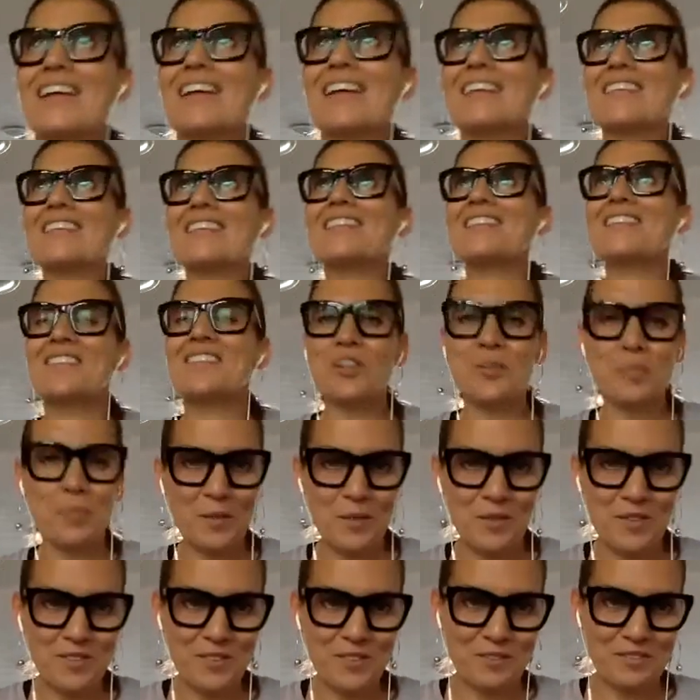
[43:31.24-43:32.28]
this is so
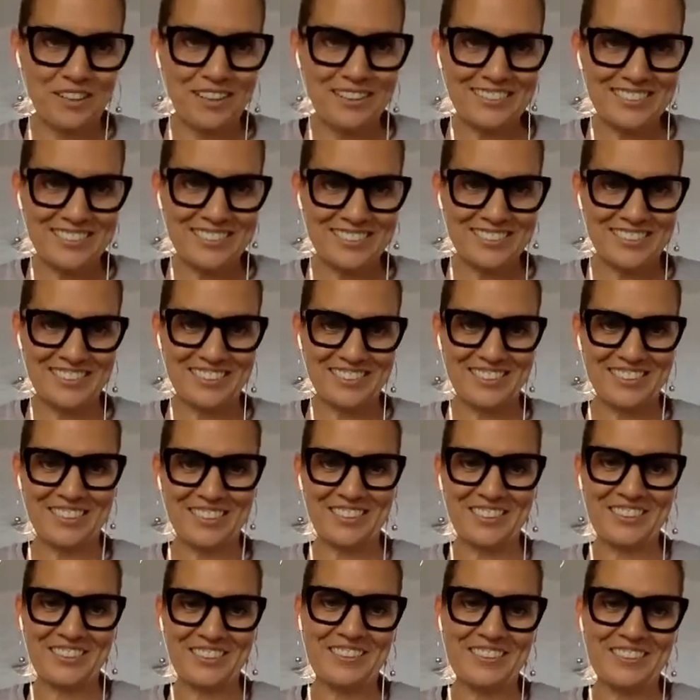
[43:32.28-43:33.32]
personal, right? So,
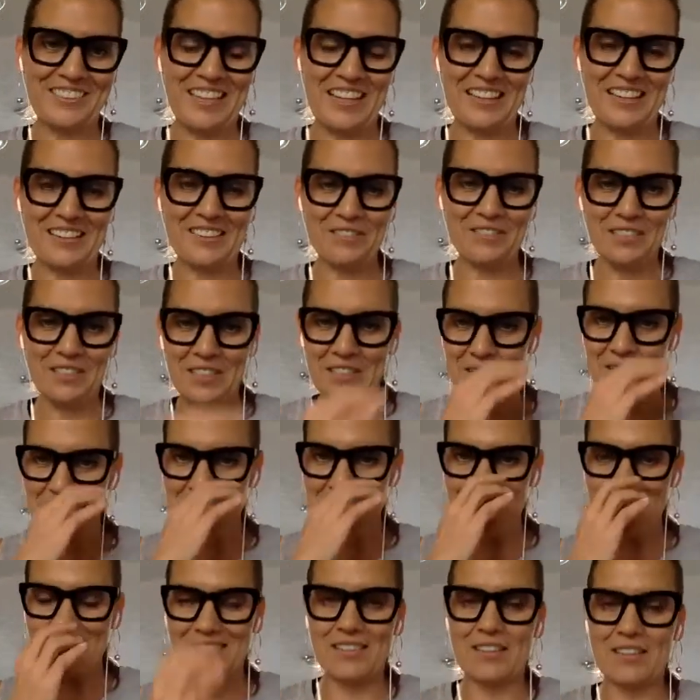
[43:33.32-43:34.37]
and it really
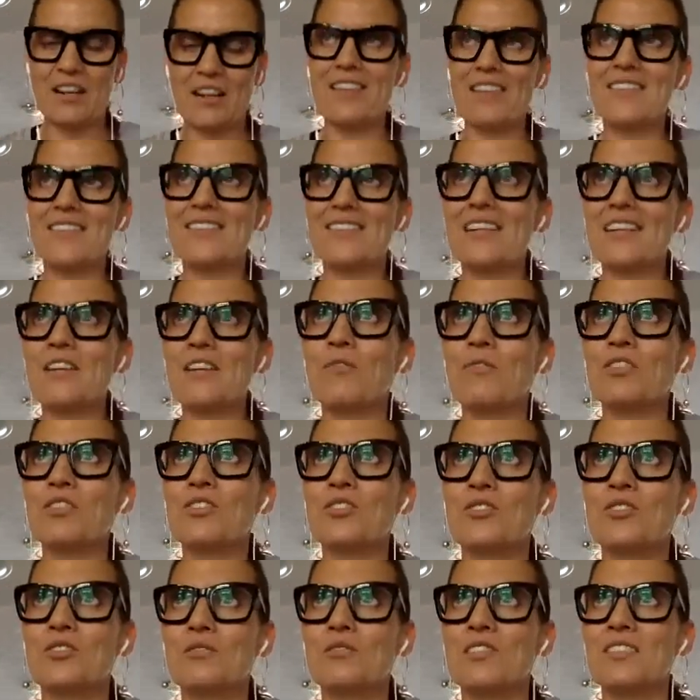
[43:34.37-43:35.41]
is, I see what
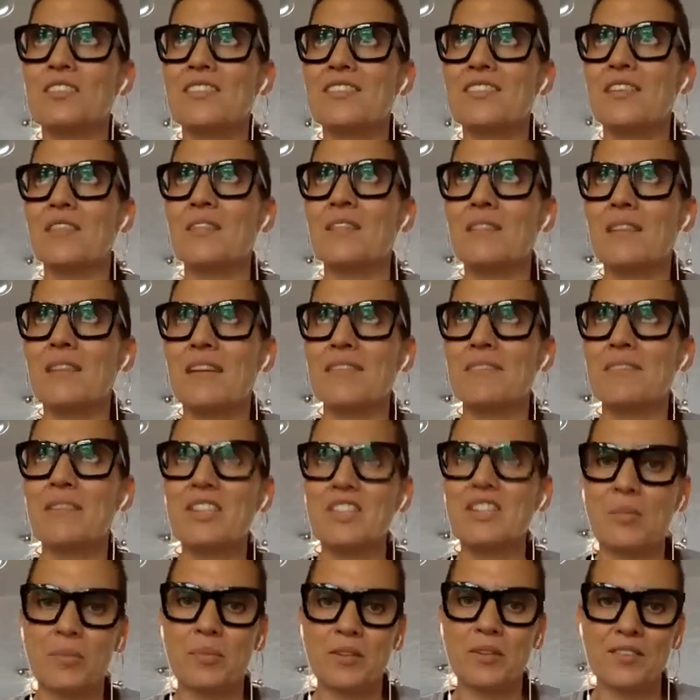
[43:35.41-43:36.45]
you do as
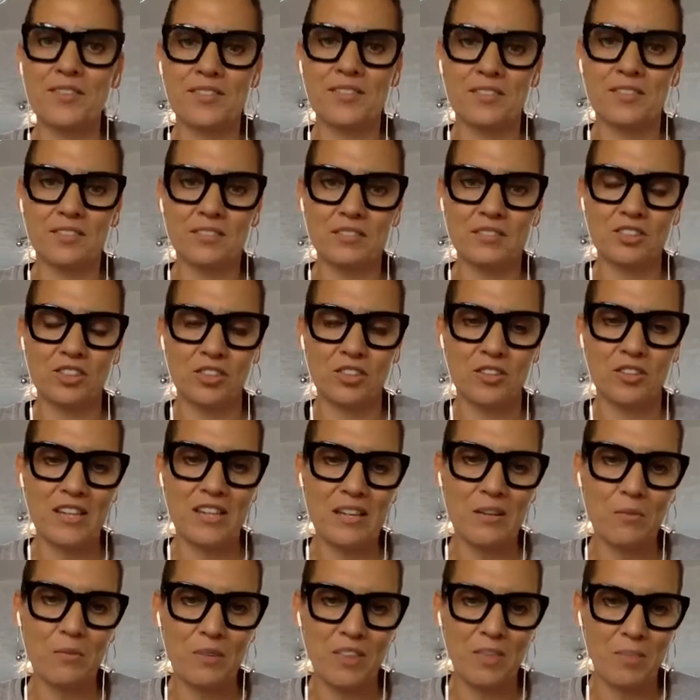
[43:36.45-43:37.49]
much a personal
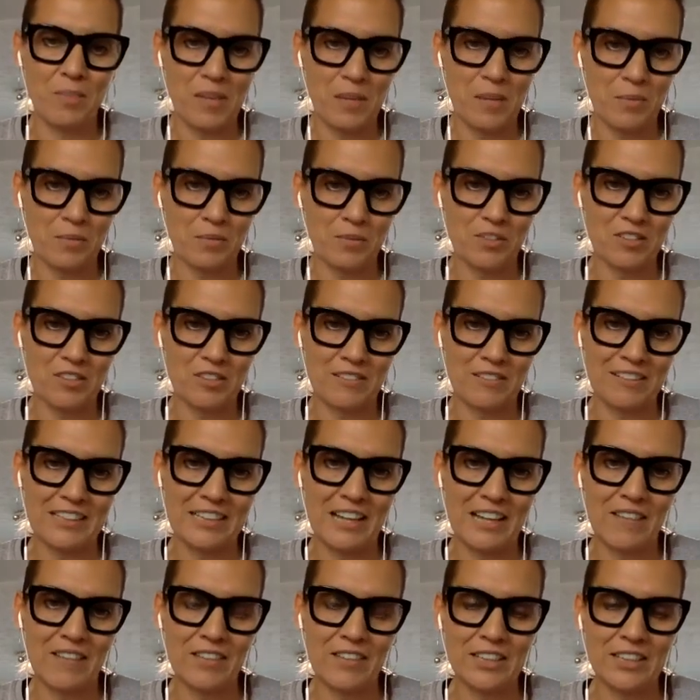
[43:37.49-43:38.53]
journey with people to
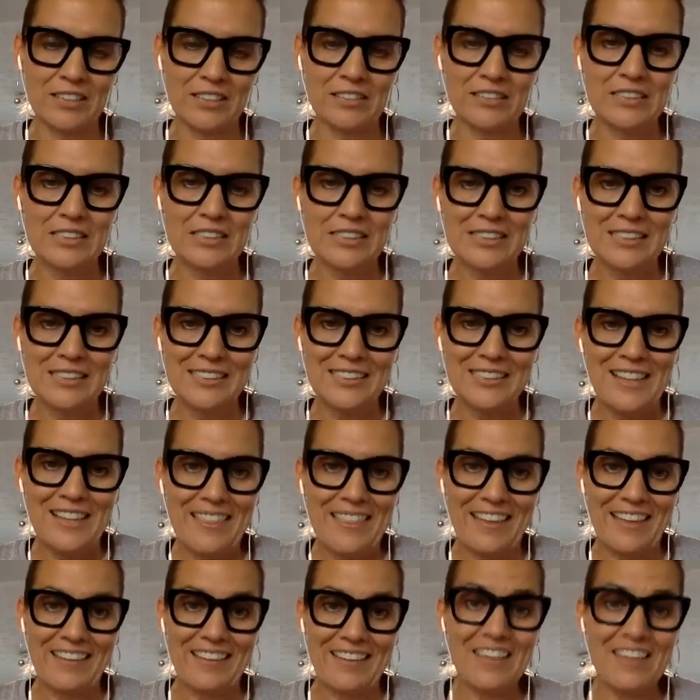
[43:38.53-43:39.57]
uncover
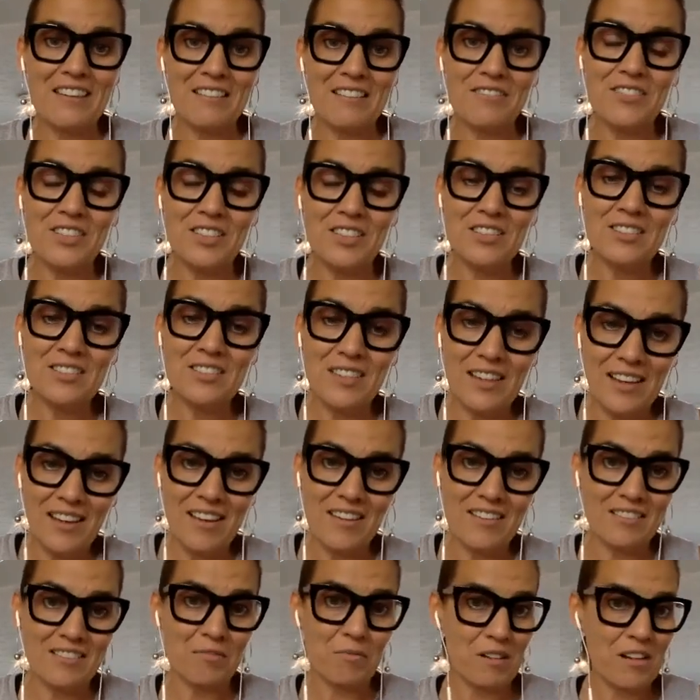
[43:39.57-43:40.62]
that gift,
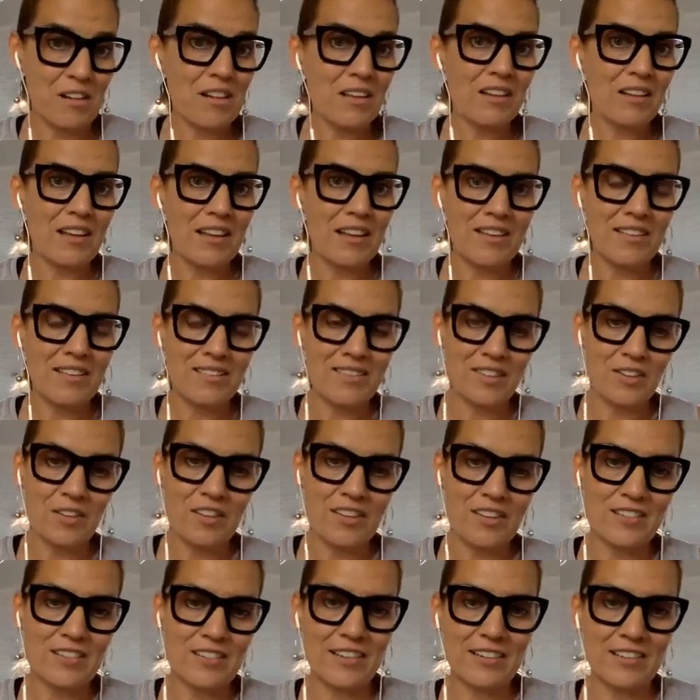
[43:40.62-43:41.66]
as well as, you know,
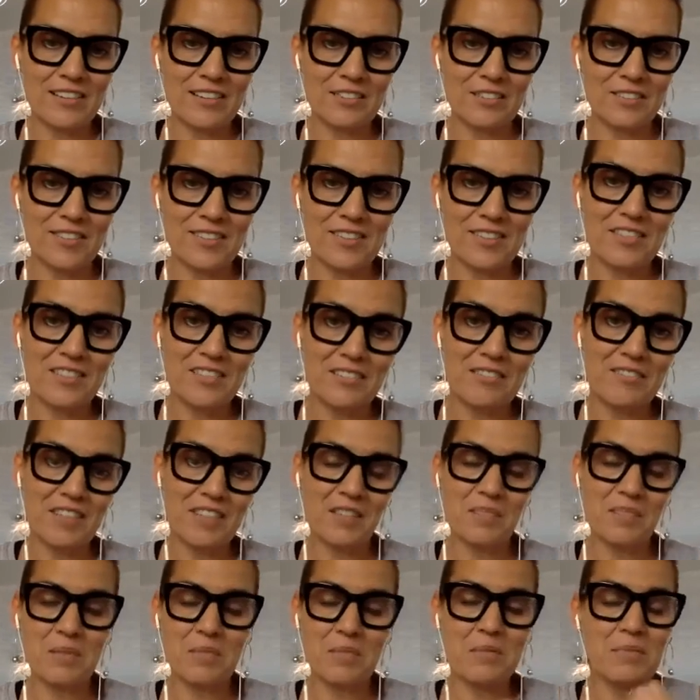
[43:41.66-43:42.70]
the technical skill. In
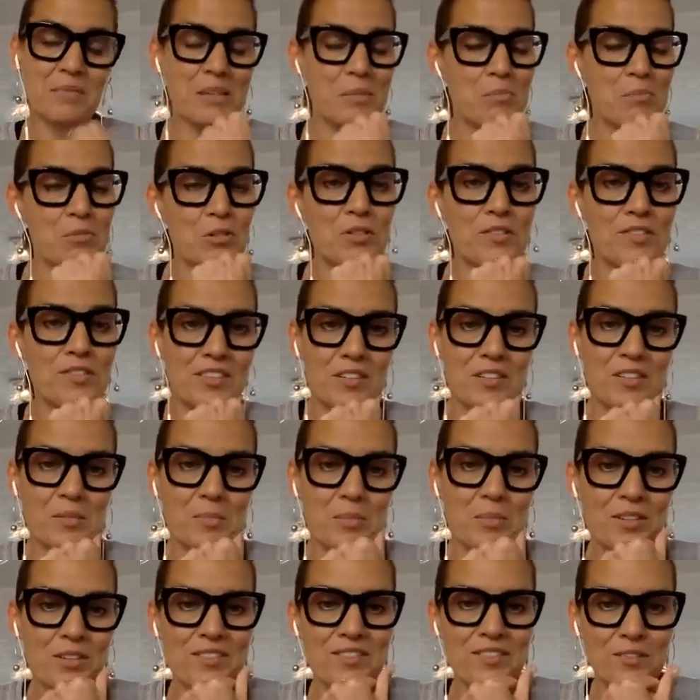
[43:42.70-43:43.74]
fact, probably more so the
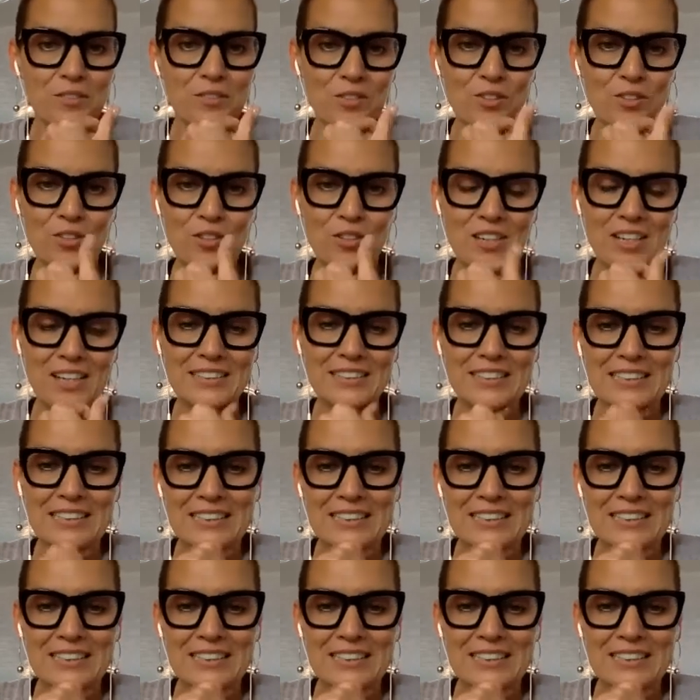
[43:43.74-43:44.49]
personal journey.